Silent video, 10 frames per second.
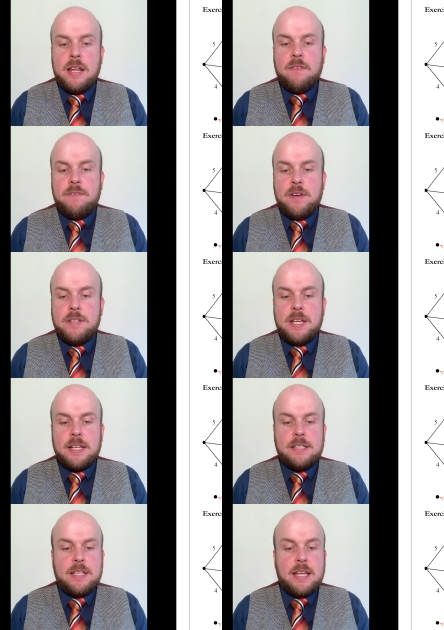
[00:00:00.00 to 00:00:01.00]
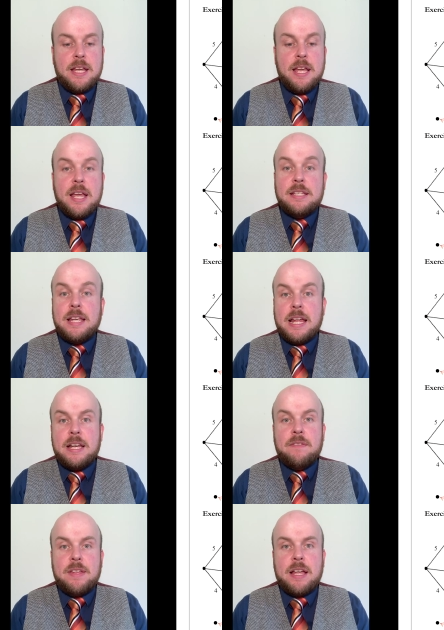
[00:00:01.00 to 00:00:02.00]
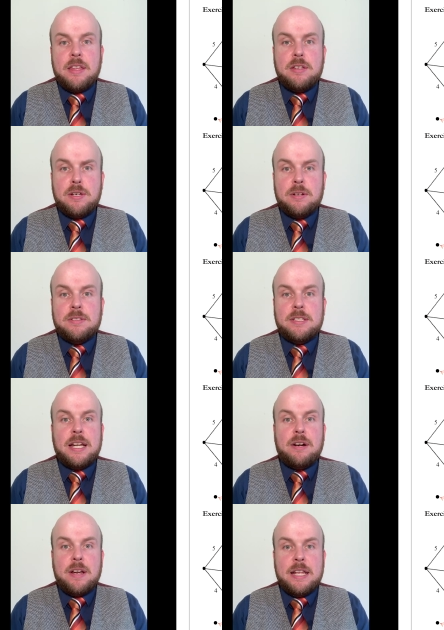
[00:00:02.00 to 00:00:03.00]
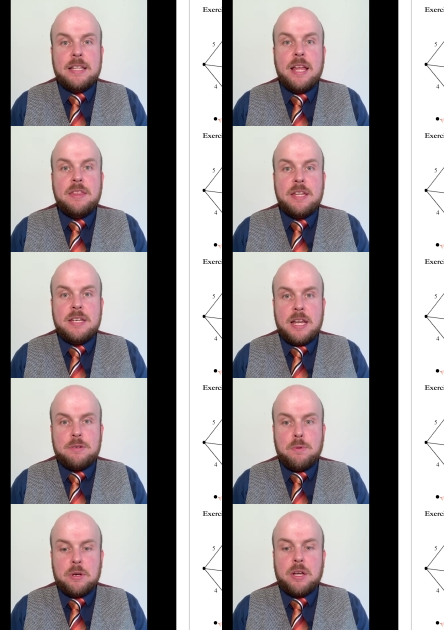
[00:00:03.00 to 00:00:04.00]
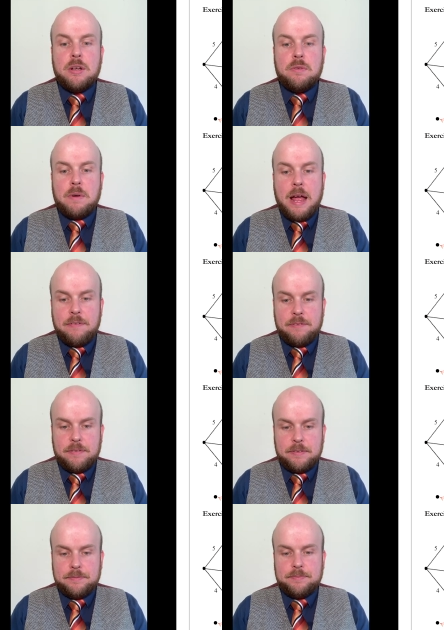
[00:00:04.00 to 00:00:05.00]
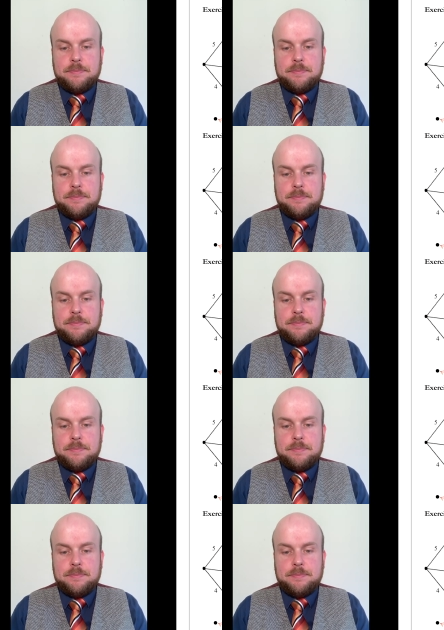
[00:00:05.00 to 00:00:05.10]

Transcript: and a vertex there is any of the other dots that are in the network graph.